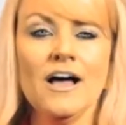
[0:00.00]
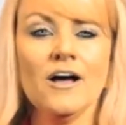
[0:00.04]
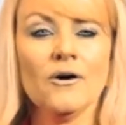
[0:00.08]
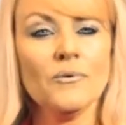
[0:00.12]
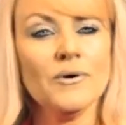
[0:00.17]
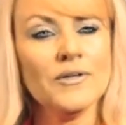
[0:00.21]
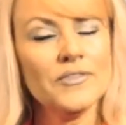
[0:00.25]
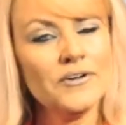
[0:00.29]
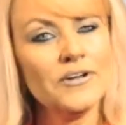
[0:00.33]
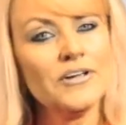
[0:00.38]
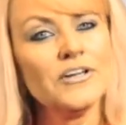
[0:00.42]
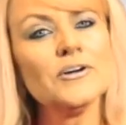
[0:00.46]

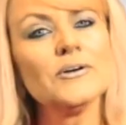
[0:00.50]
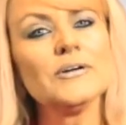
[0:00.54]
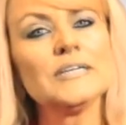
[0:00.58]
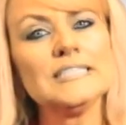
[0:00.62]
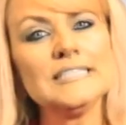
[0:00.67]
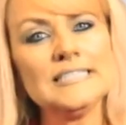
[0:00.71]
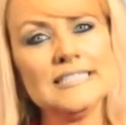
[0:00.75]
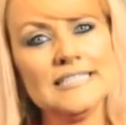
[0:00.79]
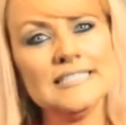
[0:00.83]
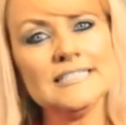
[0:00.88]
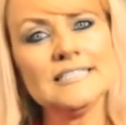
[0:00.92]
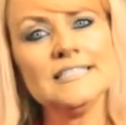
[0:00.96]
Whether you're a
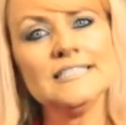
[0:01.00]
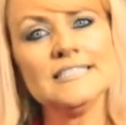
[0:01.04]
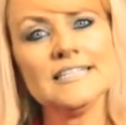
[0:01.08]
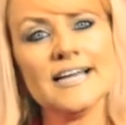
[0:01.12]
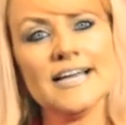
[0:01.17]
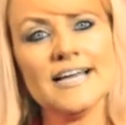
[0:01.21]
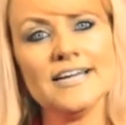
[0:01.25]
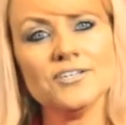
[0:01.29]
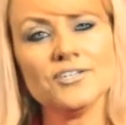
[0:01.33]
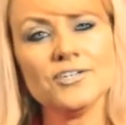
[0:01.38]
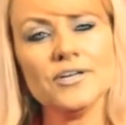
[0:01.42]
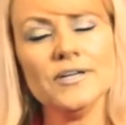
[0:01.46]
seasoned
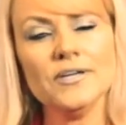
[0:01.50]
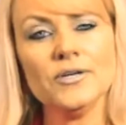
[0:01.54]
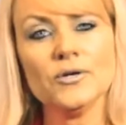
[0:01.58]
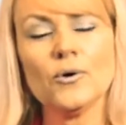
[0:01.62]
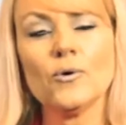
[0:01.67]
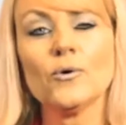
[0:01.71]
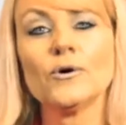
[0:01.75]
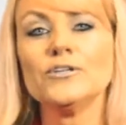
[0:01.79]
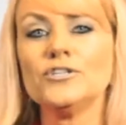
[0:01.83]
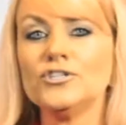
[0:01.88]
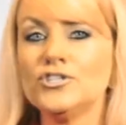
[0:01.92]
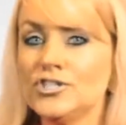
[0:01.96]
agent
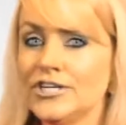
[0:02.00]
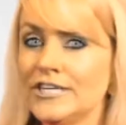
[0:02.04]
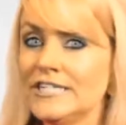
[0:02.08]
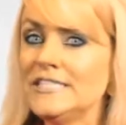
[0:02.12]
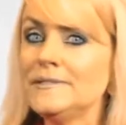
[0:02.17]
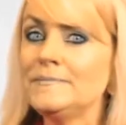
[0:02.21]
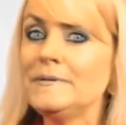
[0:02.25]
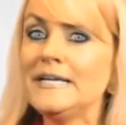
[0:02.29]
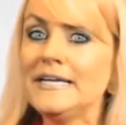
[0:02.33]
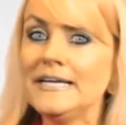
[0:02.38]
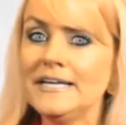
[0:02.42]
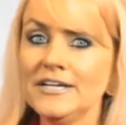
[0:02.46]
or just
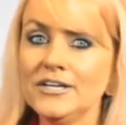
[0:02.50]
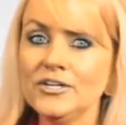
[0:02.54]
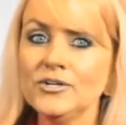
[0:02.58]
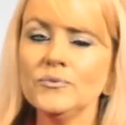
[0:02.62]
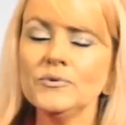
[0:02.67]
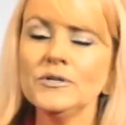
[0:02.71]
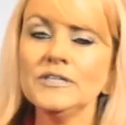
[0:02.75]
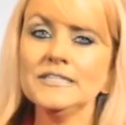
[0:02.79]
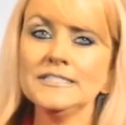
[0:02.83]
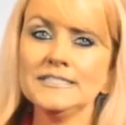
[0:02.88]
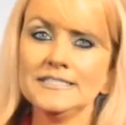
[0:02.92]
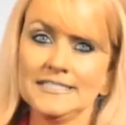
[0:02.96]
beginning your
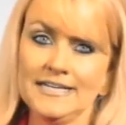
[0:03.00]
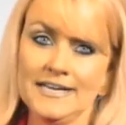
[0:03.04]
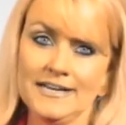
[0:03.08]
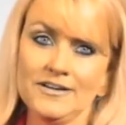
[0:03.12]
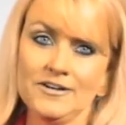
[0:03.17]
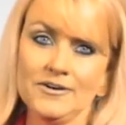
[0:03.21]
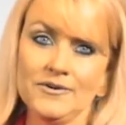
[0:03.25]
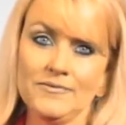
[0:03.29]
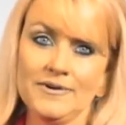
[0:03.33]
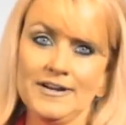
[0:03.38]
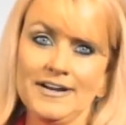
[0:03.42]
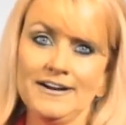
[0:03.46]
real estate
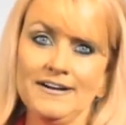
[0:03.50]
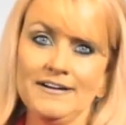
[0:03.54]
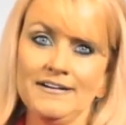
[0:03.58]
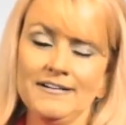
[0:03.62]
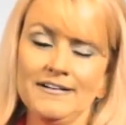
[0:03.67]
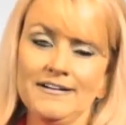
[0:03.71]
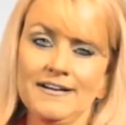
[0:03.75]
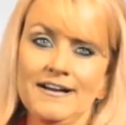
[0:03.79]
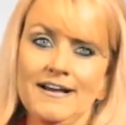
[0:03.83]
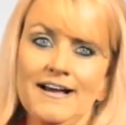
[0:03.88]
career,